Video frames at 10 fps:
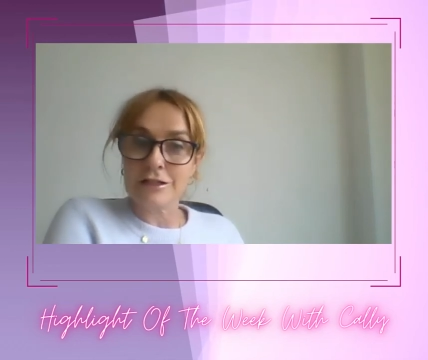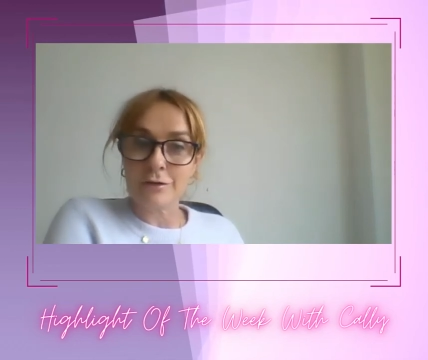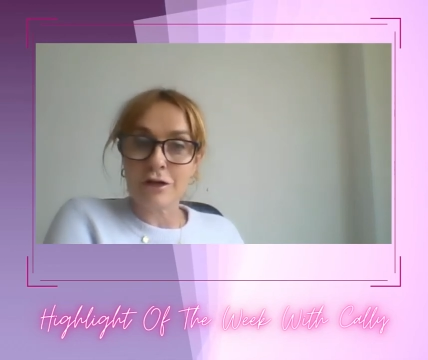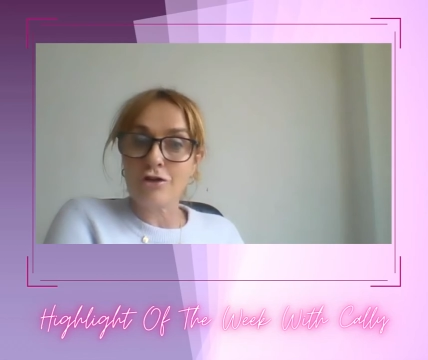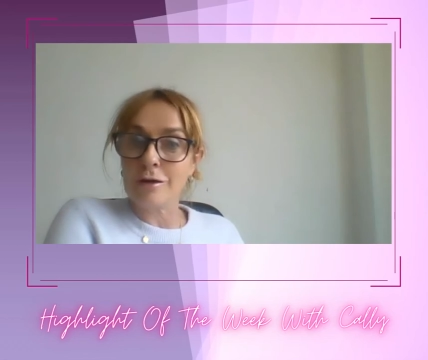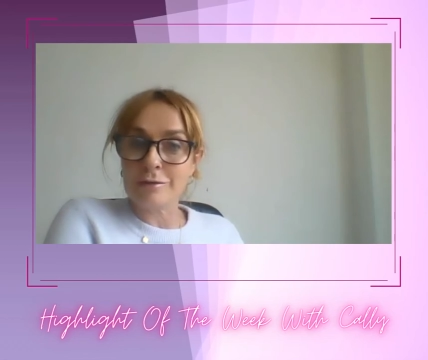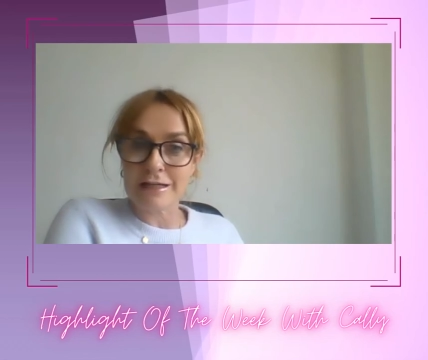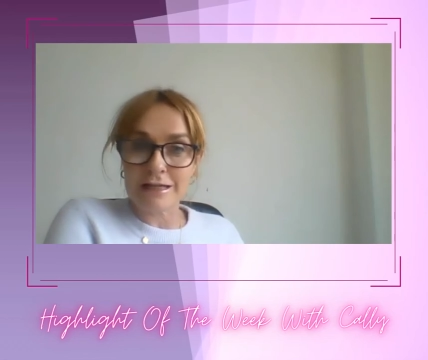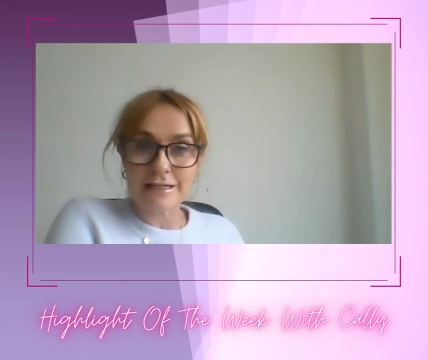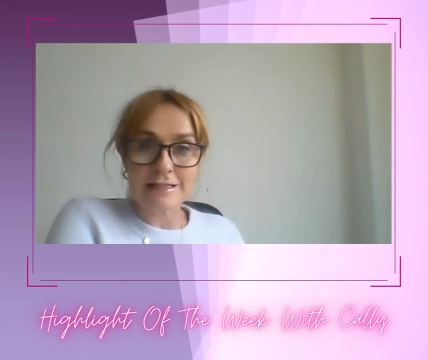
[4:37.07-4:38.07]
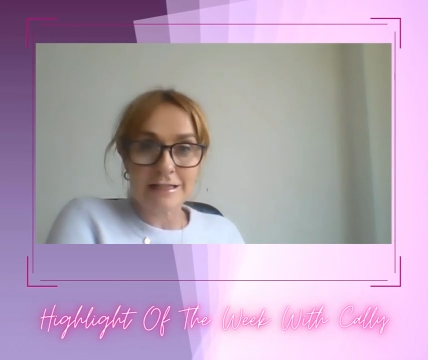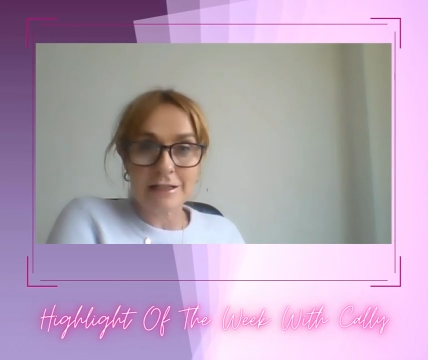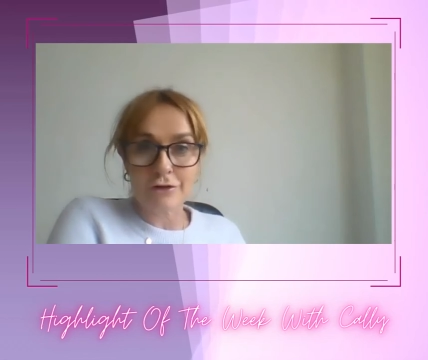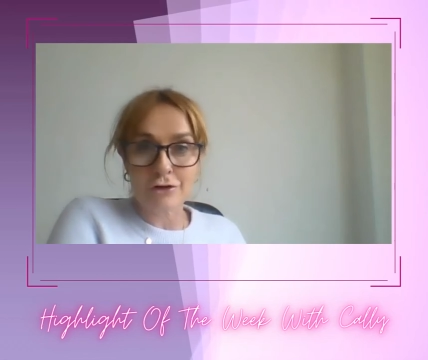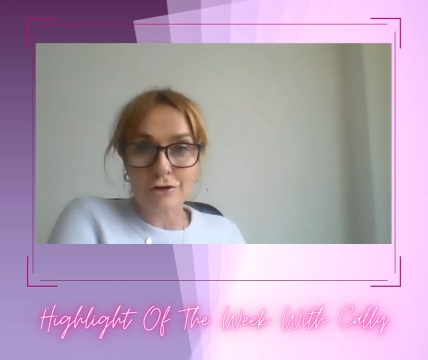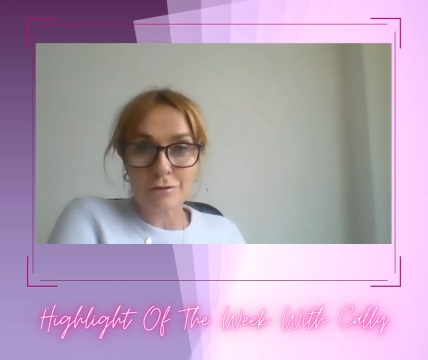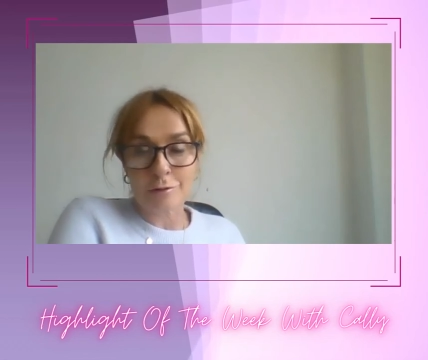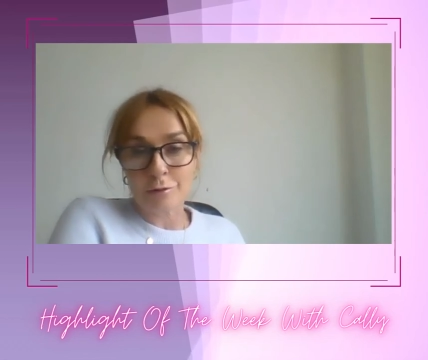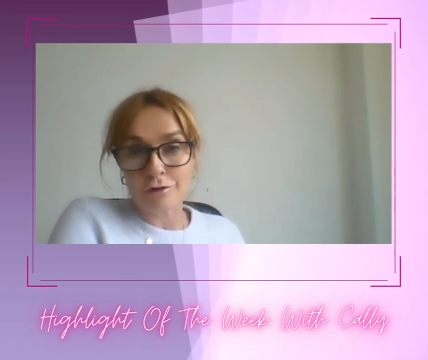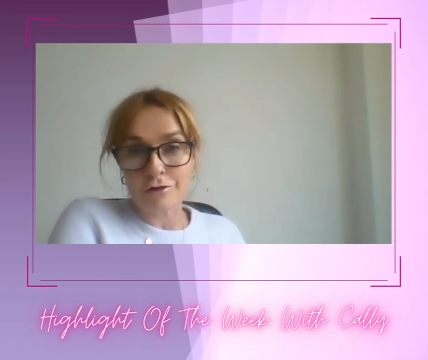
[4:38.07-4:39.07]
doing cream teas and deliver those with
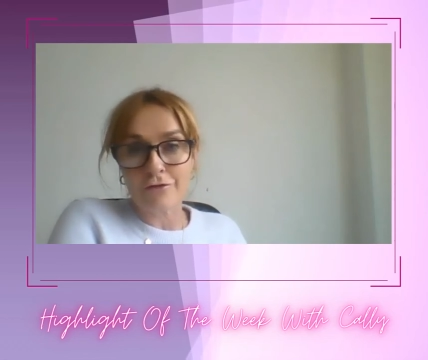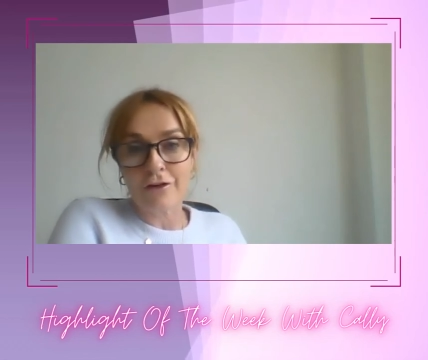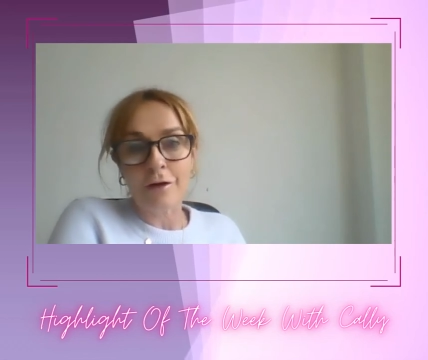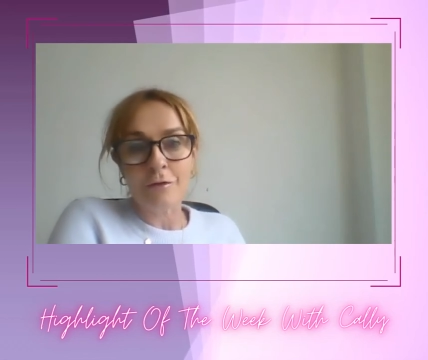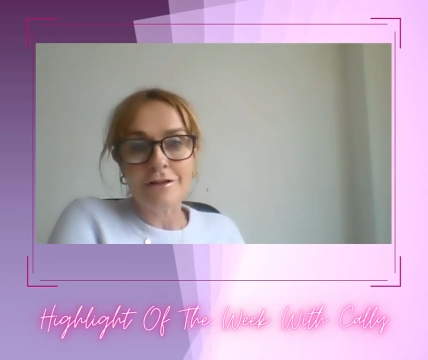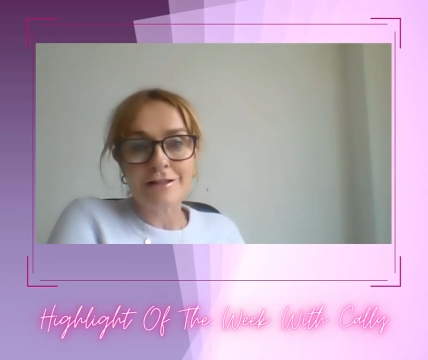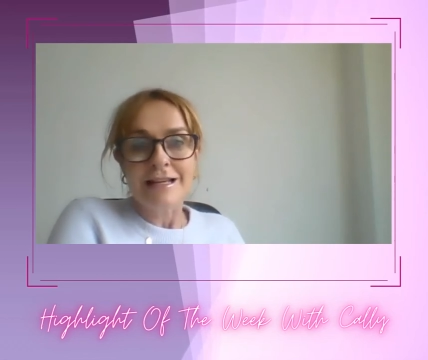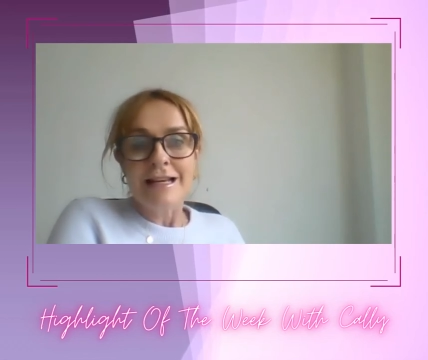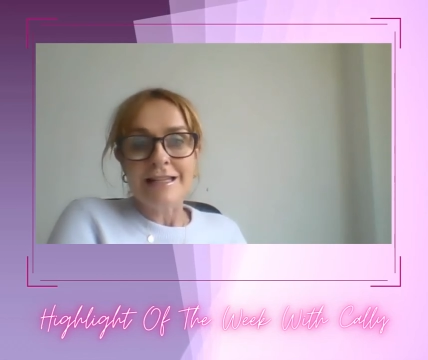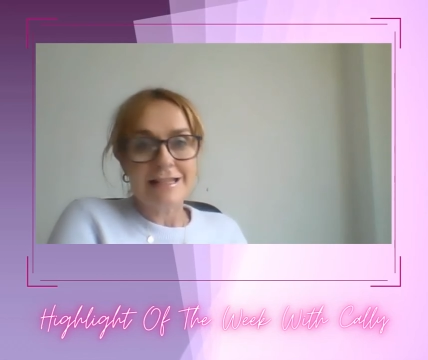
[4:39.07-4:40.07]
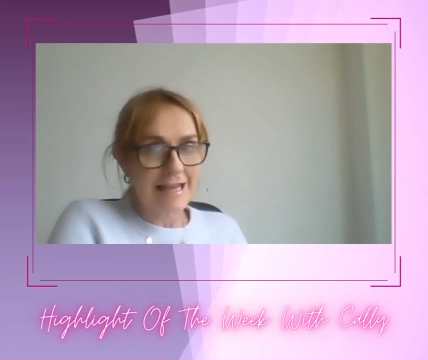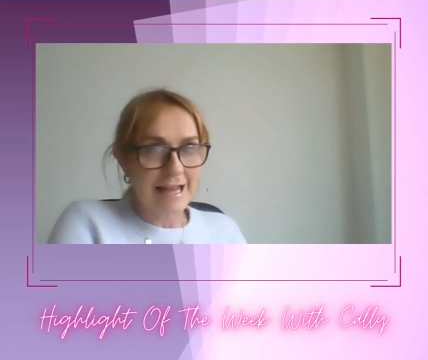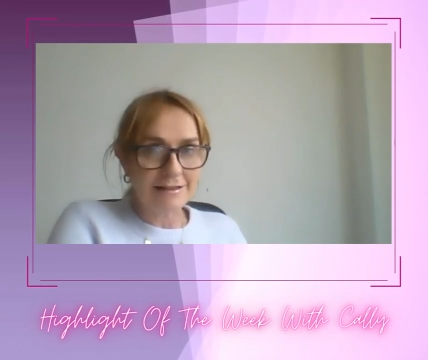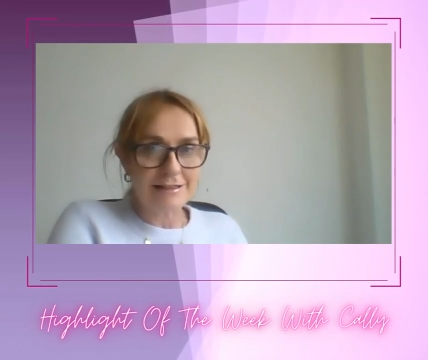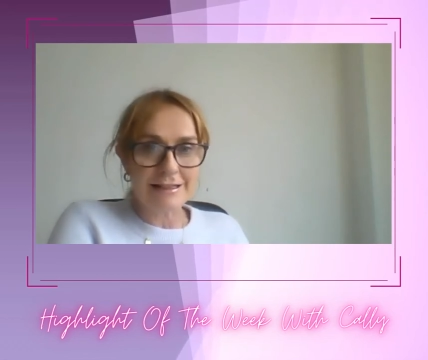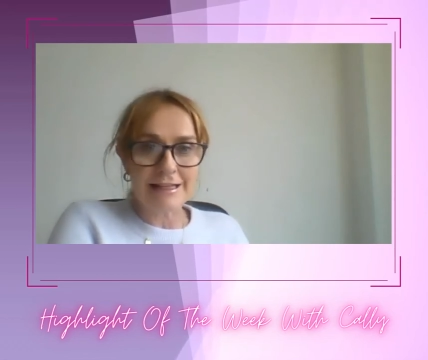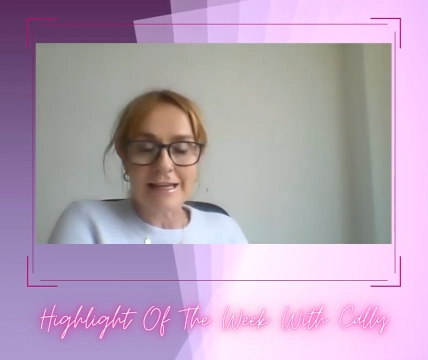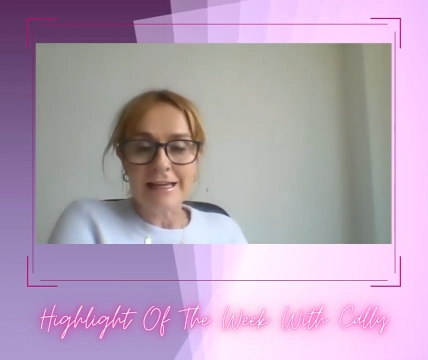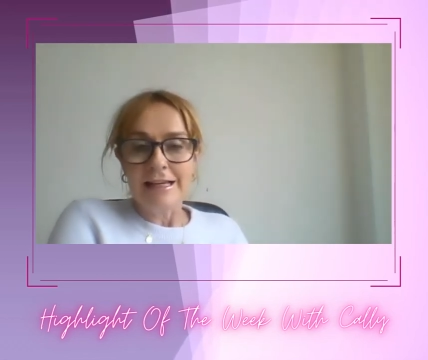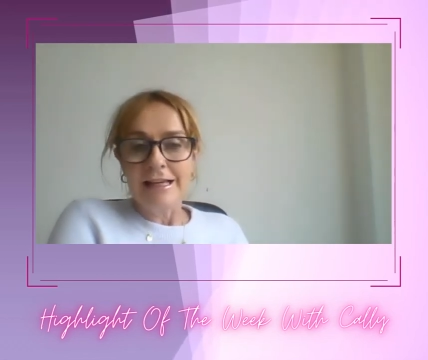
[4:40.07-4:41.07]
a bunch of flowers to the
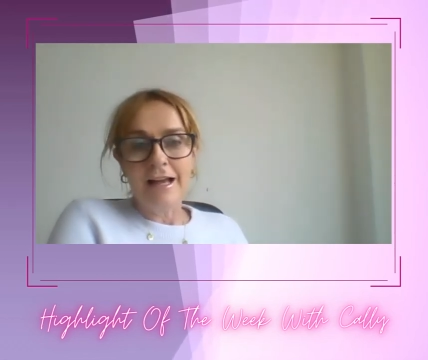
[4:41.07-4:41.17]
elderly.